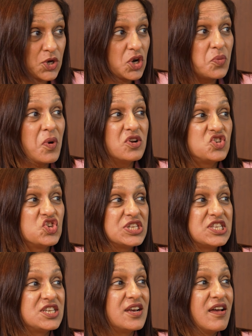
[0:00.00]
not about
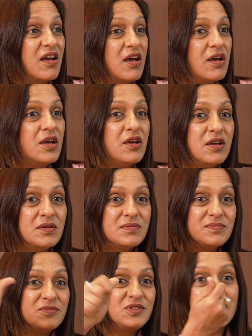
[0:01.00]
just
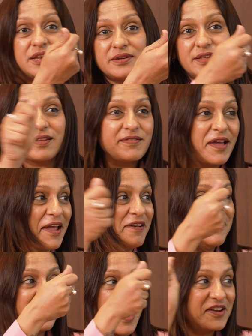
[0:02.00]
tilting the
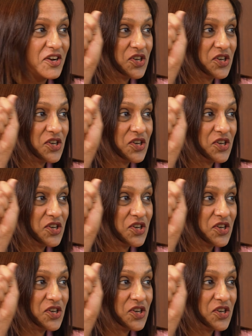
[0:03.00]
entire